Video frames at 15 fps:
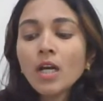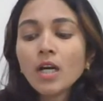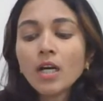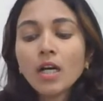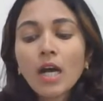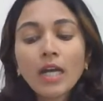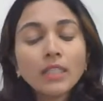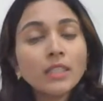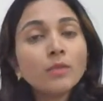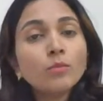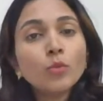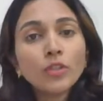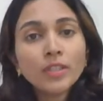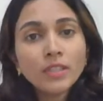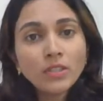other
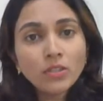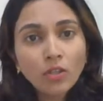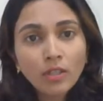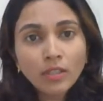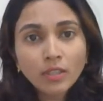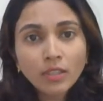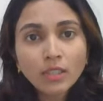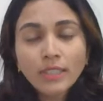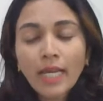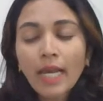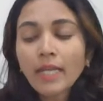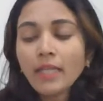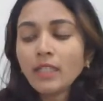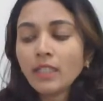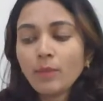mood disorders,
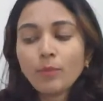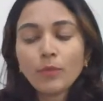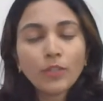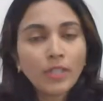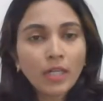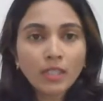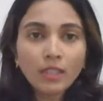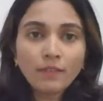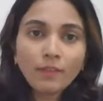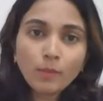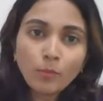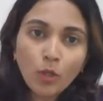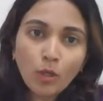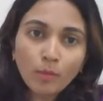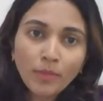and reproductive
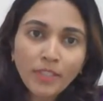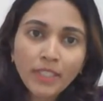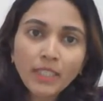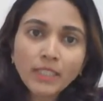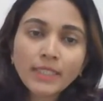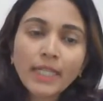abnormalities.